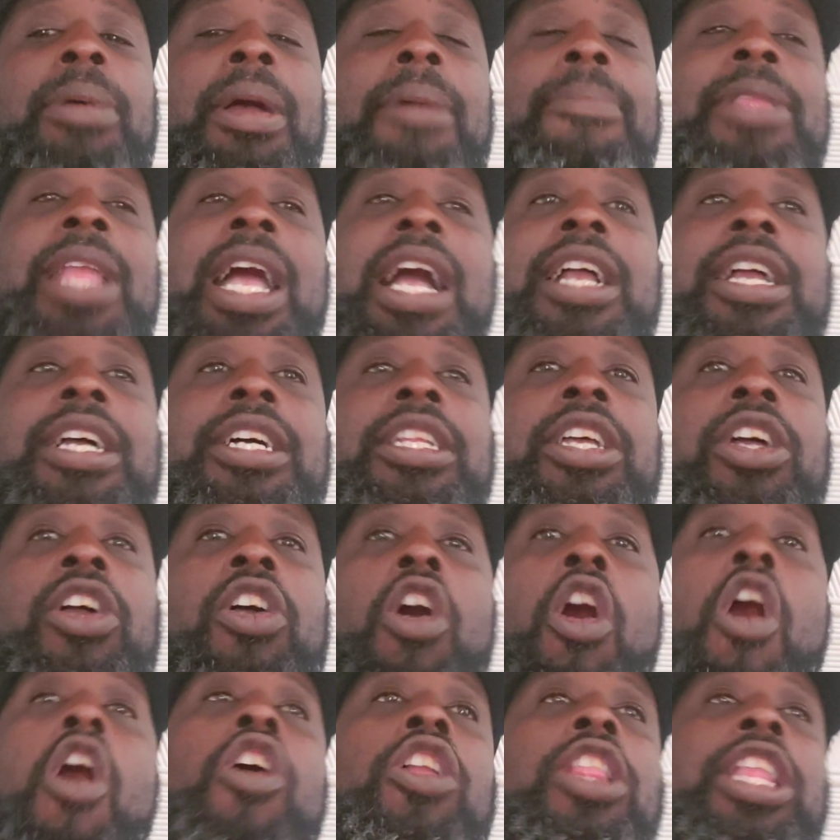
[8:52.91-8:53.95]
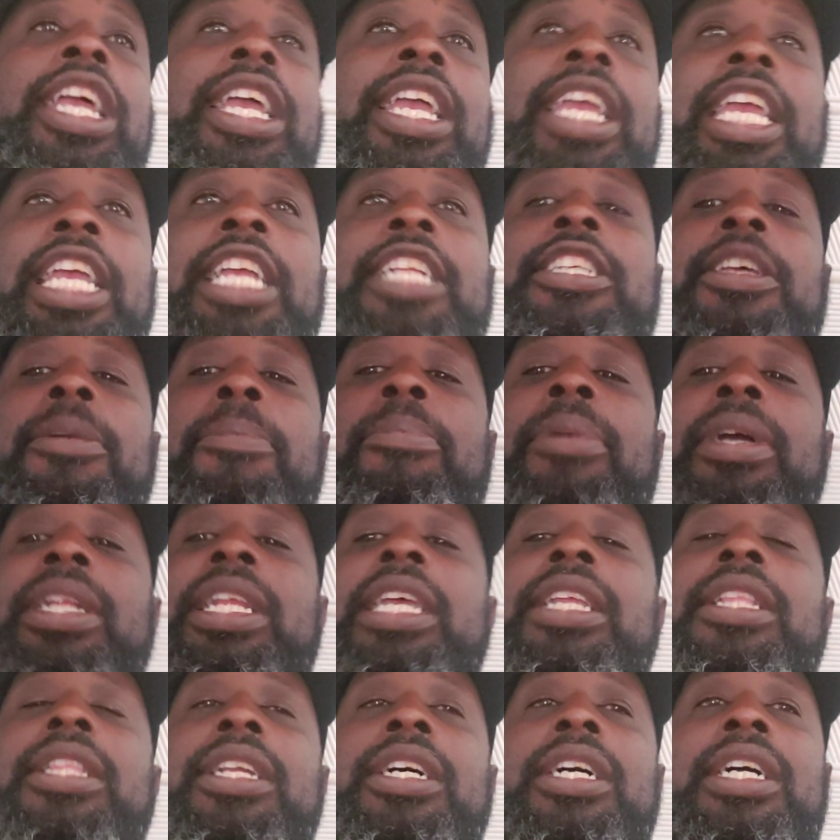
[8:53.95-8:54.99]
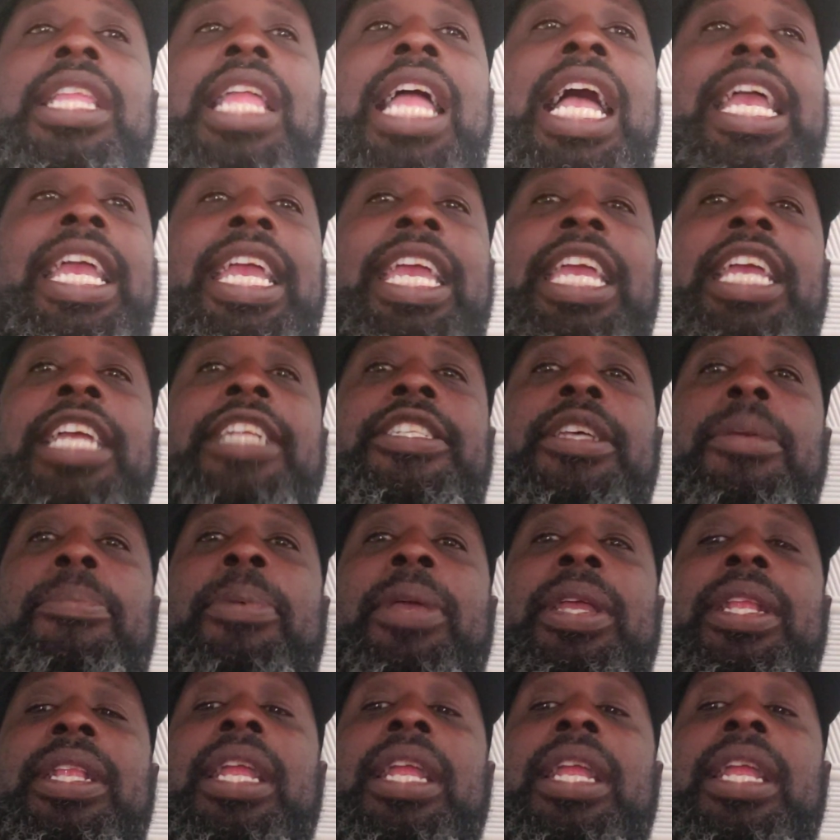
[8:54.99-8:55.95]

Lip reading: I'm not gonna call it Egypt, but it looked like Egypt,